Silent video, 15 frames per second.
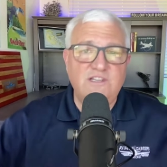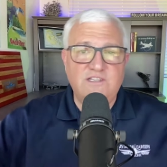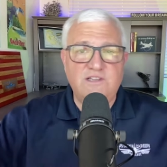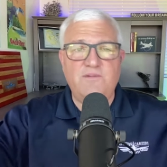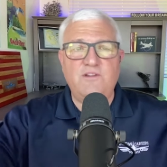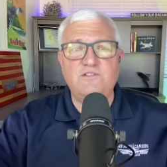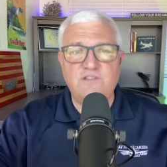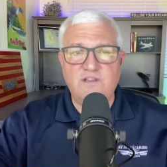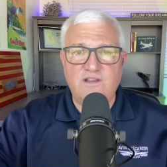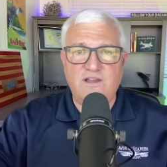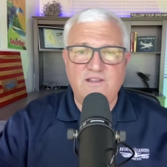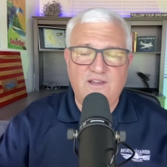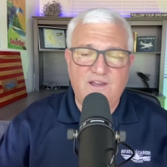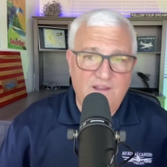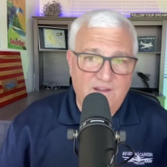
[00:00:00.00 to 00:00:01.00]
somebody who's
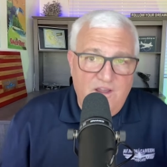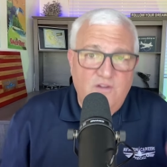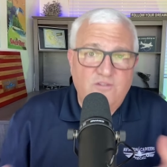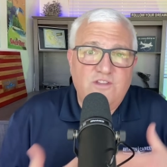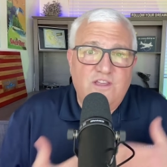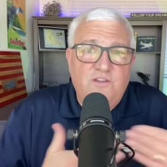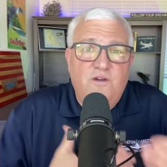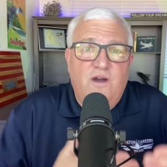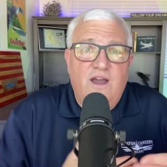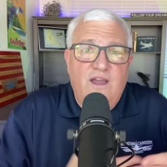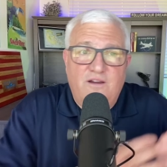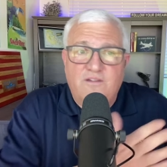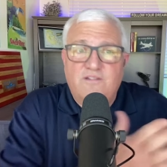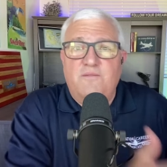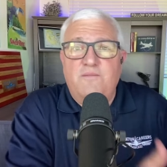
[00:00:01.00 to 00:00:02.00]
a coach that you
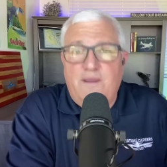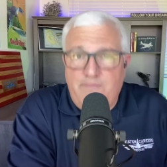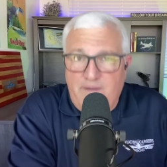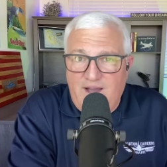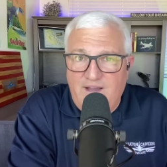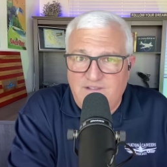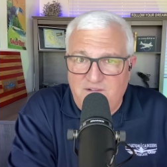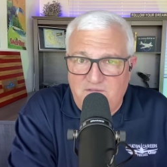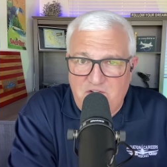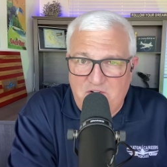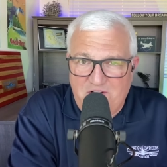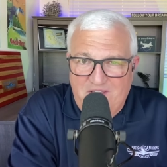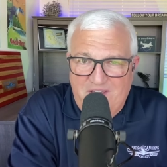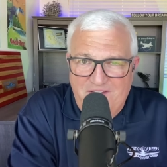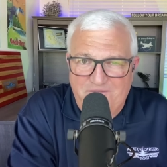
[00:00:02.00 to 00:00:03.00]
hire is going to be a positive in your
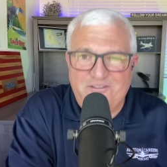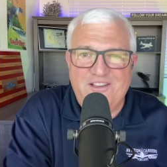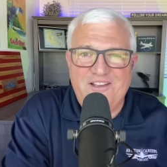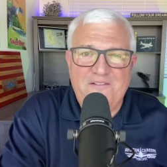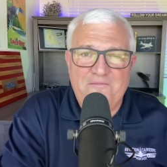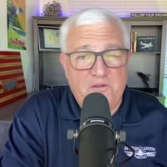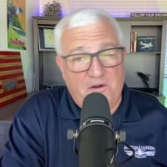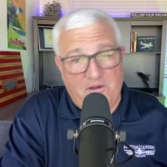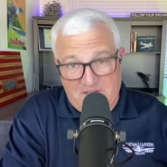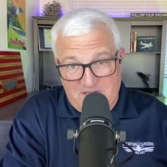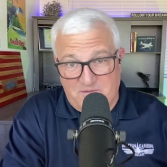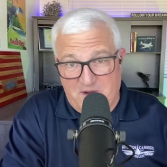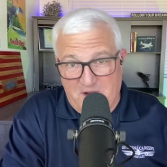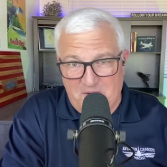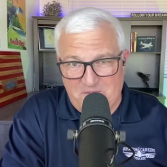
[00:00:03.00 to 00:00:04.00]
life, or at least
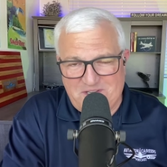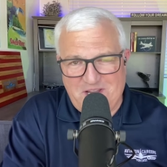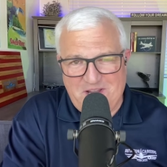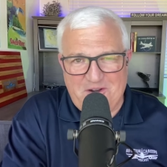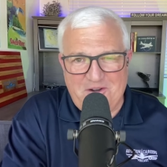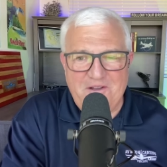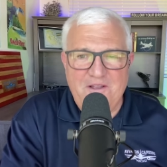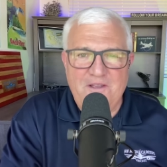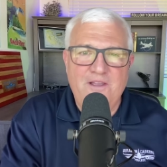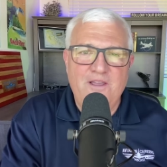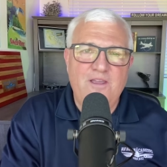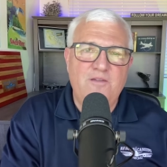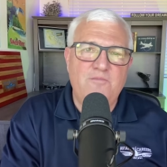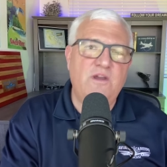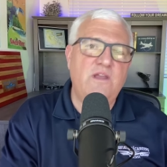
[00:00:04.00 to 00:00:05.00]
we hope so.
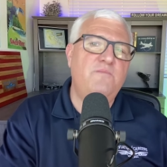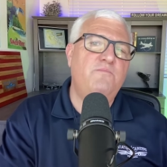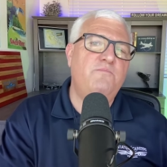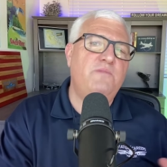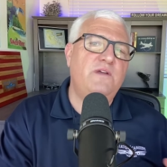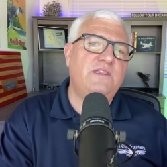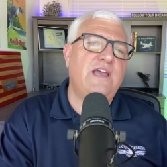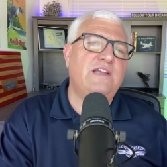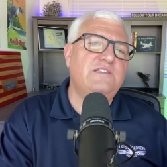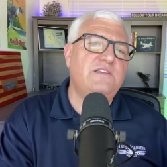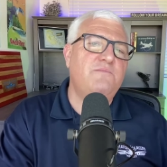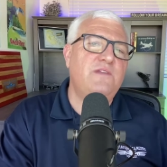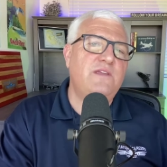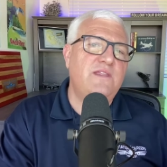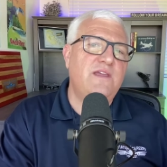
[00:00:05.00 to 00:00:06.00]
But yeah. That's
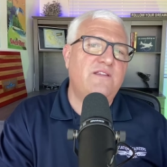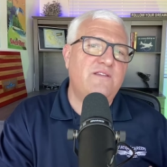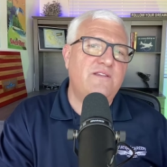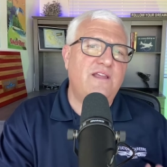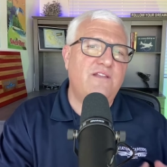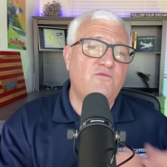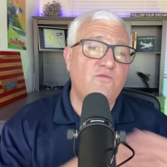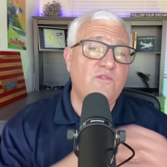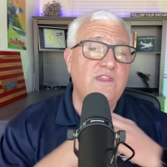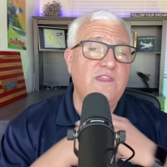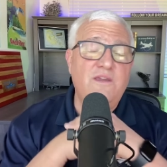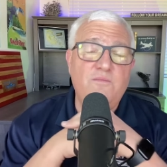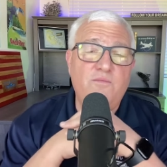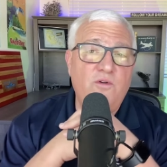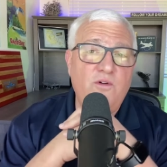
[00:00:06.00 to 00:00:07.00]
something that's really
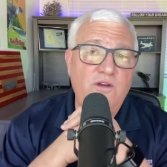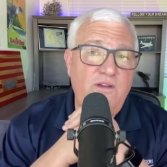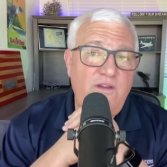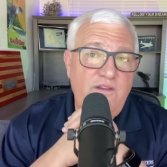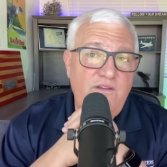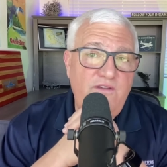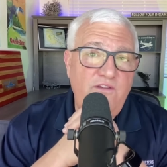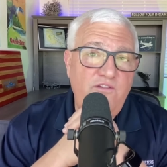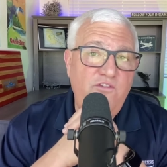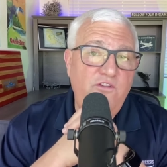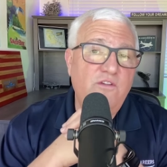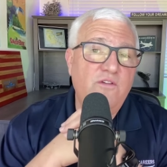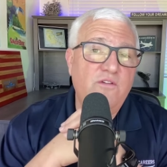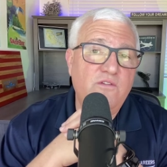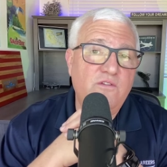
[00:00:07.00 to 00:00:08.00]
important, is to
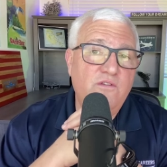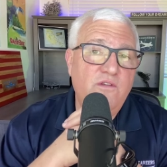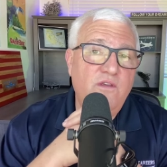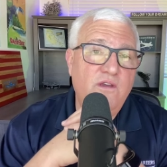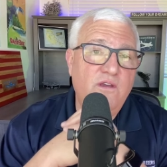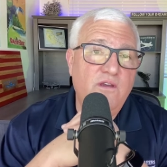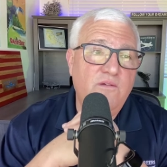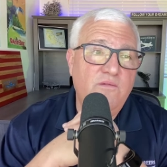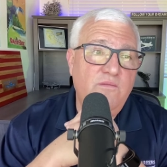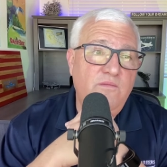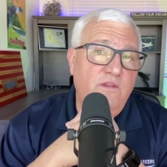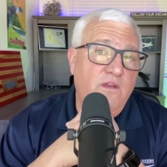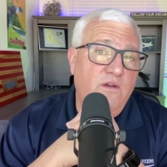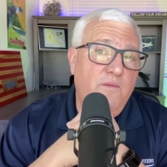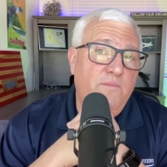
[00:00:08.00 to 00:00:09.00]
choose a
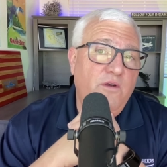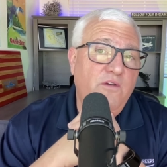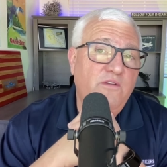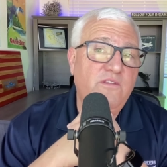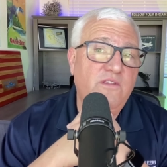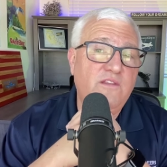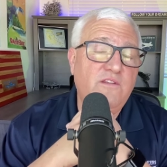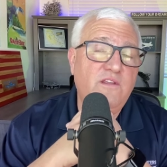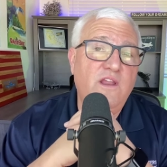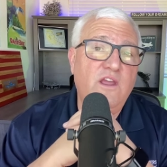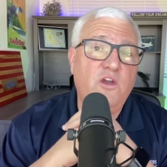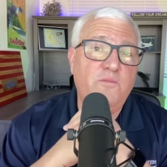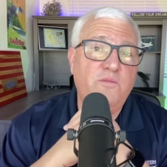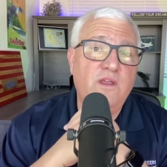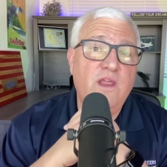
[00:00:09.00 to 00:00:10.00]
person that's going to
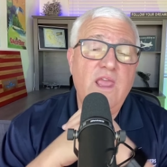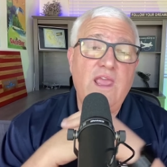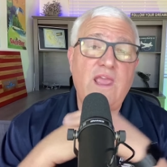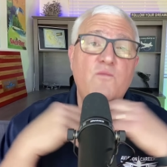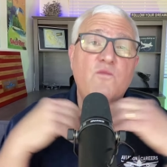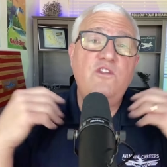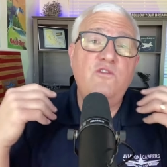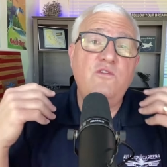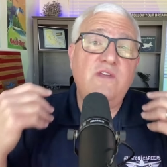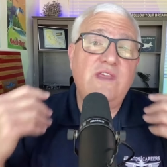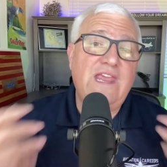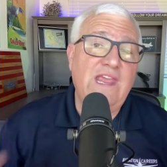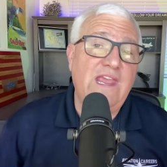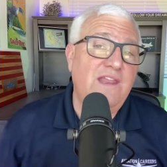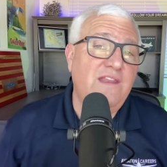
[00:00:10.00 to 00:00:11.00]
help you. And when you
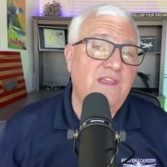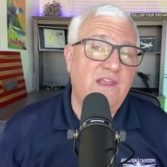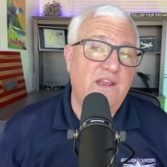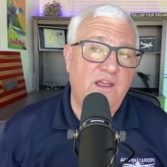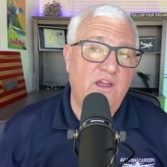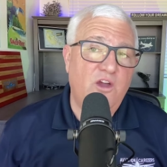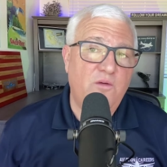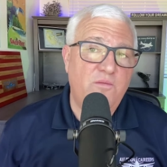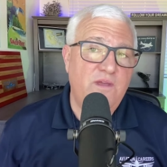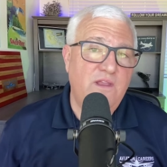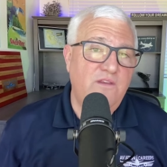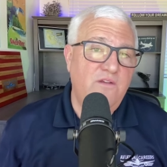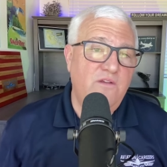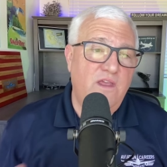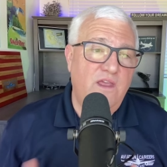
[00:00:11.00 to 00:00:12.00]
can't get help and
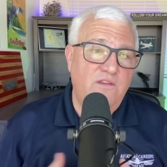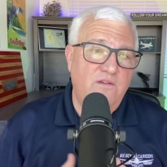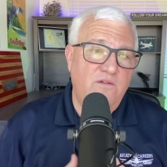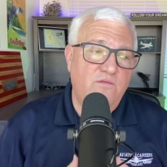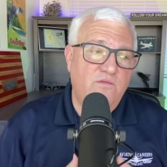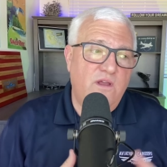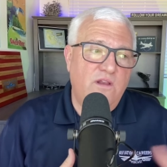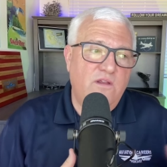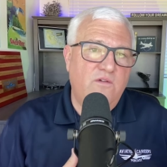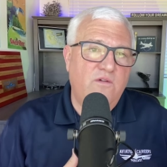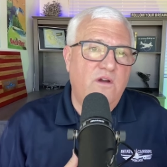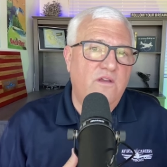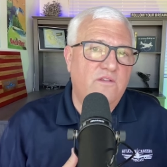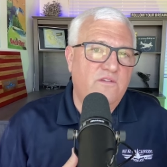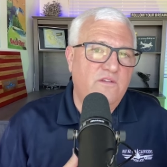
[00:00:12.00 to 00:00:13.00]
you run
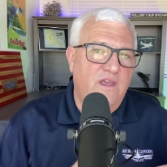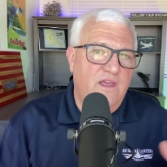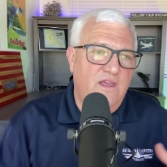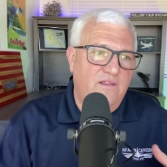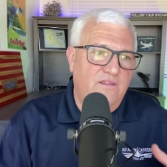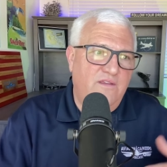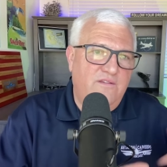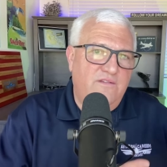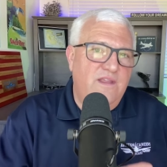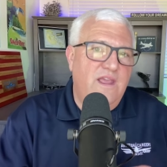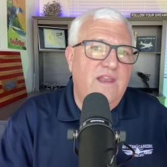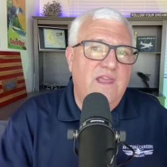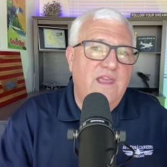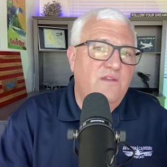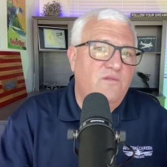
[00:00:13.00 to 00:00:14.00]
across this
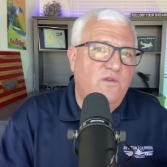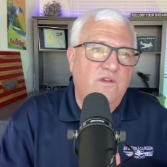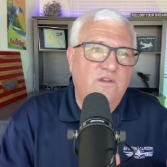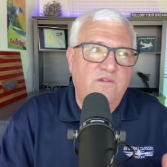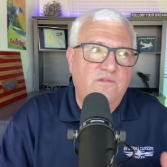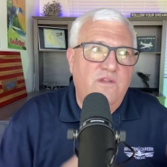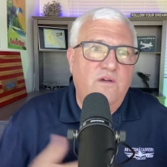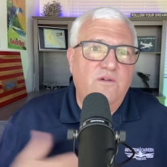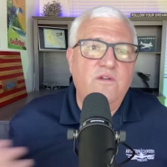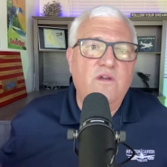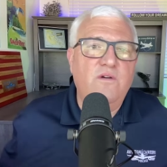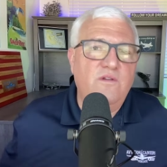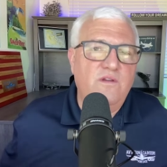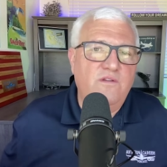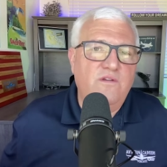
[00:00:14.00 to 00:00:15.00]
dead end where you don't know
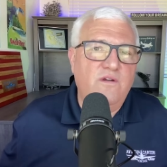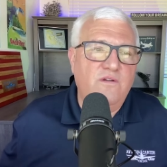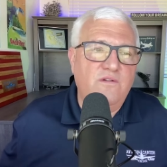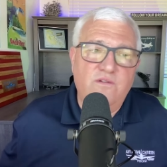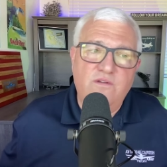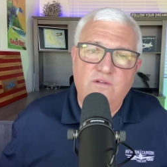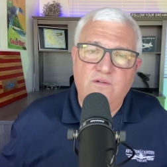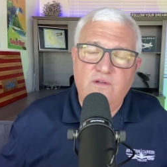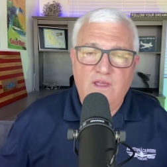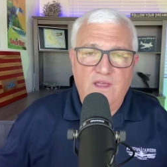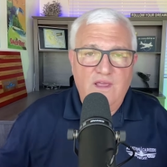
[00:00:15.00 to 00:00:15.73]
who to turn to,